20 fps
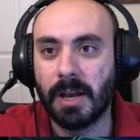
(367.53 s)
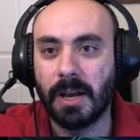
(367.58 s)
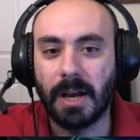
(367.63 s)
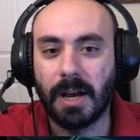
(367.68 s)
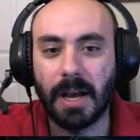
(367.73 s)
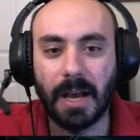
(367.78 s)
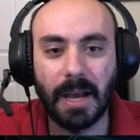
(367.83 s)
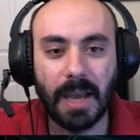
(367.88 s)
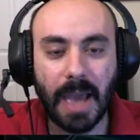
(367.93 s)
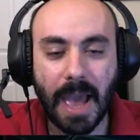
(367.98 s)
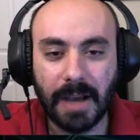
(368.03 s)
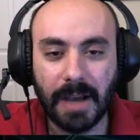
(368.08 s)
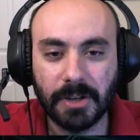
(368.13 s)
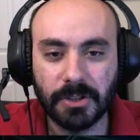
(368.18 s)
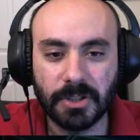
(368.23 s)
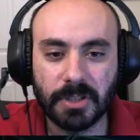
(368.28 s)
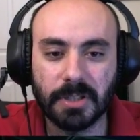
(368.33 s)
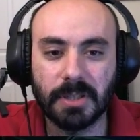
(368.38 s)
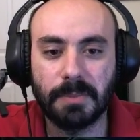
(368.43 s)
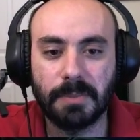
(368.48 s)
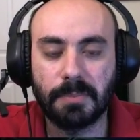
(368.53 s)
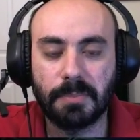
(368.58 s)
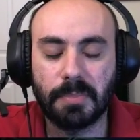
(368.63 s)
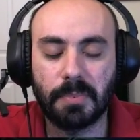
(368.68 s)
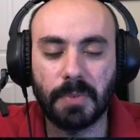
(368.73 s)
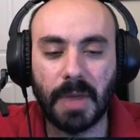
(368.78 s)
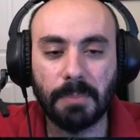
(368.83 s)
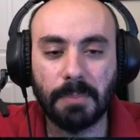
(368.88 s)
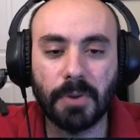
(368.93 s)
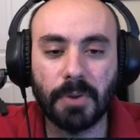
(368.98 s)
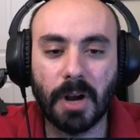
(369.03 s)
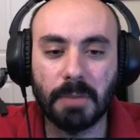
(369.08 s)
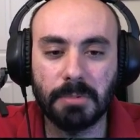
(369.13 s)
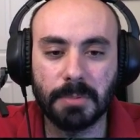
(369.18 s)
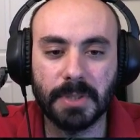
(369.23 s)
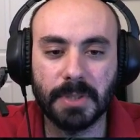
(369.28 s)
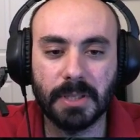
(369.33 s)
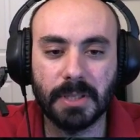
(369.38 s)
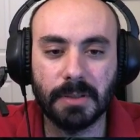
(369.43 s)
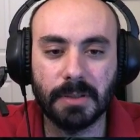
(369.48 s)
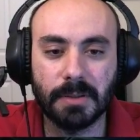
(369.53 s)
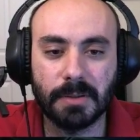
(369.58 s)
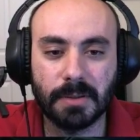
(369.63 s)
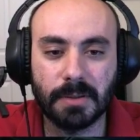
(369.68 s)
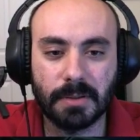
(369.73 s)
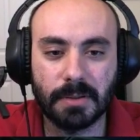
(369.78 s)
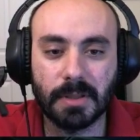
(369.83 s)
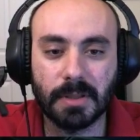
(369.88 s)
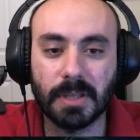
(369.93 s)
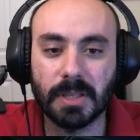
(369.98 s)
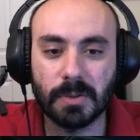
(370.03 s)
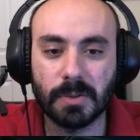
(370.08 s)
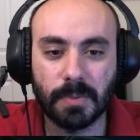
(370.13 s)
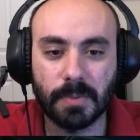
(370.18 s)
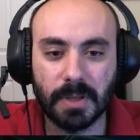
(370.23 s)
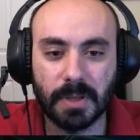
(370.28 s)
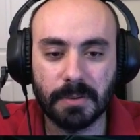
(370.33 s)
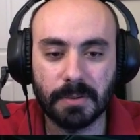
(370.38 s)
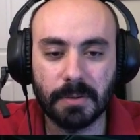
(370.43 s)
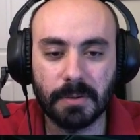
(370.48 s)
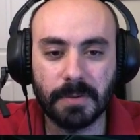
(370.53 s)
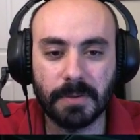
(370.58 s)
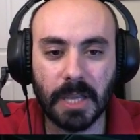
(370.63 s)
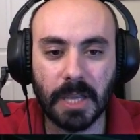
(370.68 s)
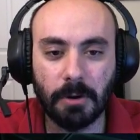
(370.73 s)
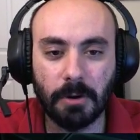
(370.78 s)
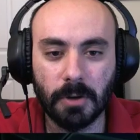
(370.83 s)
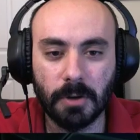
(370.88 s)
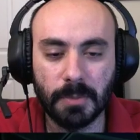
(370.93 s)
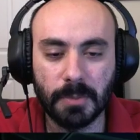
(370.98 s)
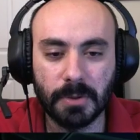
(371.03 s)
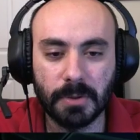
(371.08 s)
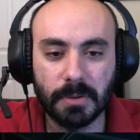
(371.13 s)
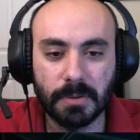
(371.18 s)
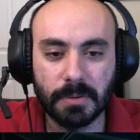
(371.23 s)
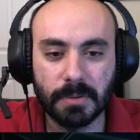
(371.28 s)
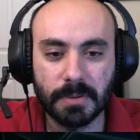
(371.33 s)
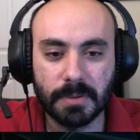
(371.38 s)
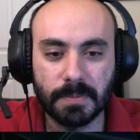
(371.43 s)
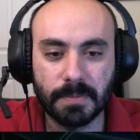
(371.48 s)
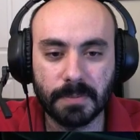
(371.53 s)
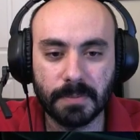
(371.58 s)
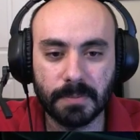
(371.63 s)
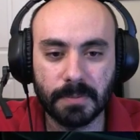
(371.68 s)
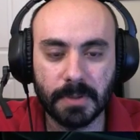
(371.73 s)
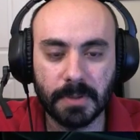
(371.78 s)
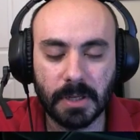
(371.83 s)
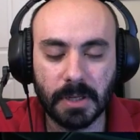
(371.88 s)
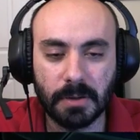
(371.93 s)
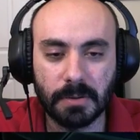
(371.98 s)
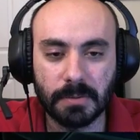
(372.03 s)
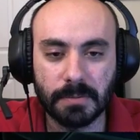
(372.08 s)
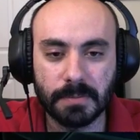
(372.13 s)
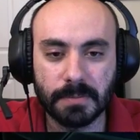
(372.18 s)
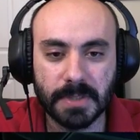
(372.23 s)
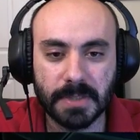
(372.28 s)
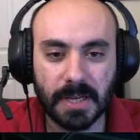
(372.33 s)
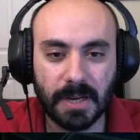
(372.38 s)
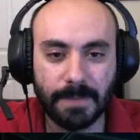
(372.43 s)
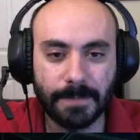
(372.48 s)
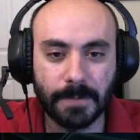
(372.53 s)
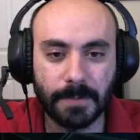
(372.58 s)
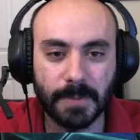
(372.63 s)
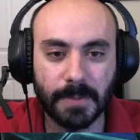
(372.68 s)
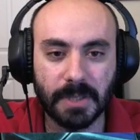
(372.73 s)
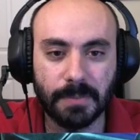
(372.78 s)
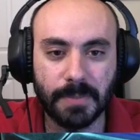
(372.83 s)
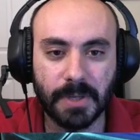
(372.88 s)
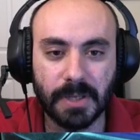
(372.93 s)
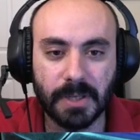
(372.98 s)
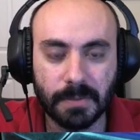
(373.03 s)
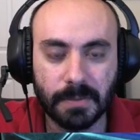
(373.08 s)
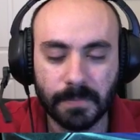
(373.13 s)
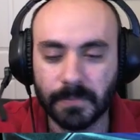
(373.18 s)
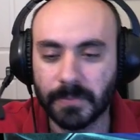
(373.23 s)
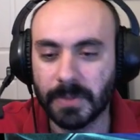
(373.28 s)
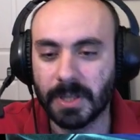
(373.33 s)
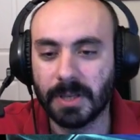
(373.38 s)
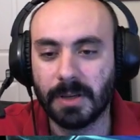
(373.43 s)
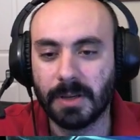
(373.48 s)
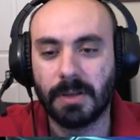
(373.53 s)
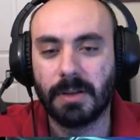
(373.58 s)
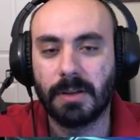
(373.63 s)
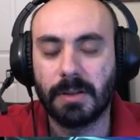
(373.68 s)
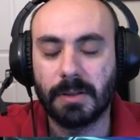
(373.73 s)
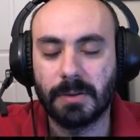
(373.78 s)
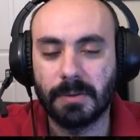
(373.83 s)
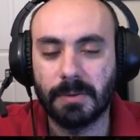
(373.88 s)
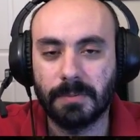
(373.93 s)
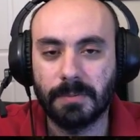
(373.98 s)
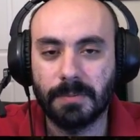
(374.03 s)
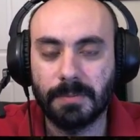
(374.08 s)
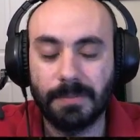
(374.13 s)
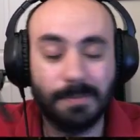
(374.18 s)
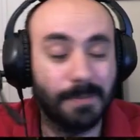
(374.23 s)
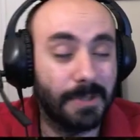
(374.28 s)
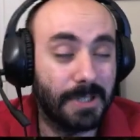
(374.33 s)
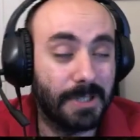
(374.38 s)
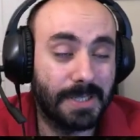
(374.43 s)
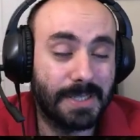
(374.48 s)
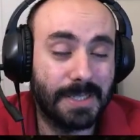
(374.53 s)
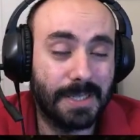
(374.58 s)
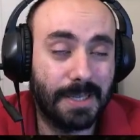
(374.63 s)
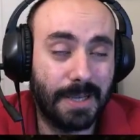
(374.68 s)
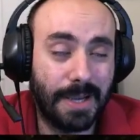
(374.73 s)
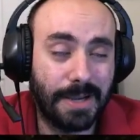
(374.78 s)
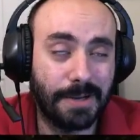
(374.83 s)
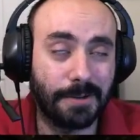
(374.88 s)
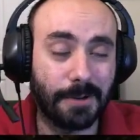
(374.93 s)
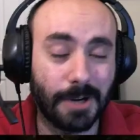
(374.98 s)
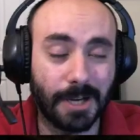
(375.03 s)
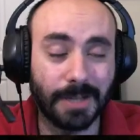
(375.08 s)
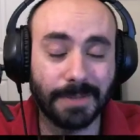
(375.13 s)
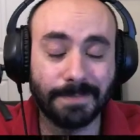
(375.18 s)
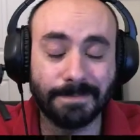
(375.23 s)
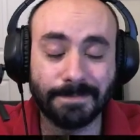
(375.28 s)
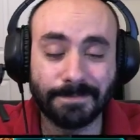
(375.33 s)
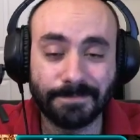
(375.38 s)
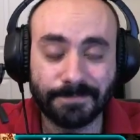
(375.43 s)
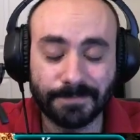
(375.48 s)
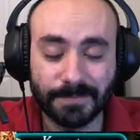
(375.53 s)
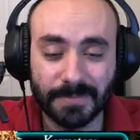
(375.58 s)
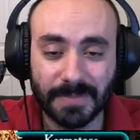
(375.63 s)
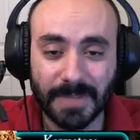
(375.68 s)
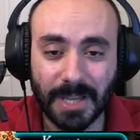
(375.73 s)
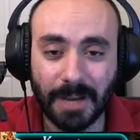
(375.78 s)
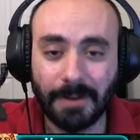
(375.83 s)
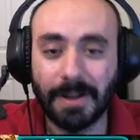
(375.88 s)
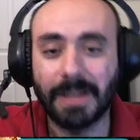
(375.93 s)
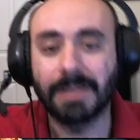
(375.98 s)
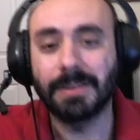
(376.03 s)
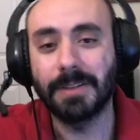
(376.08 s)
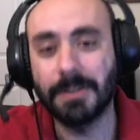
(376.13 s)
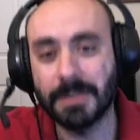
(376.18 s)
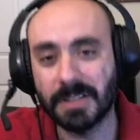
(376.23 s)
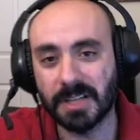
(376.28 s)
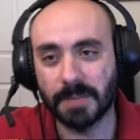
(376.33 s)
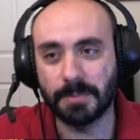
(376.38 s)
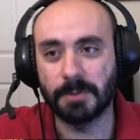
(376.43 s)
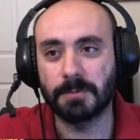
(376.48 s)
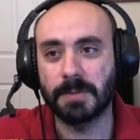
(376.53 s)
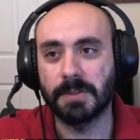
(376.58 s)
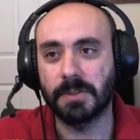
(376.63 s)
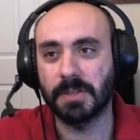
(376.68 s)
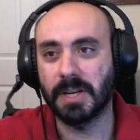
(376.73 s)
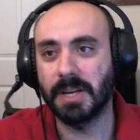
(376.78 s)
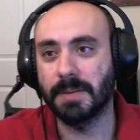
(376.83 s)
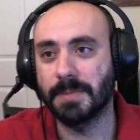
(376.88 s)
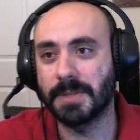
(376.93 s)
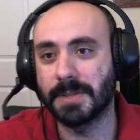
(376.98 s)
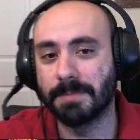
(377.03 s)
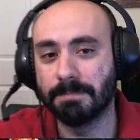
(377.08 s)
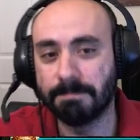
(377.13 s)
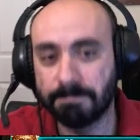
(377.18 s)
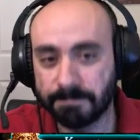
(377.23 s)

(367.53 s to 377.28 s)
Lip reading: That probably is a terrible, setup for me, but when you see Angron... Alright, here's a couple real games.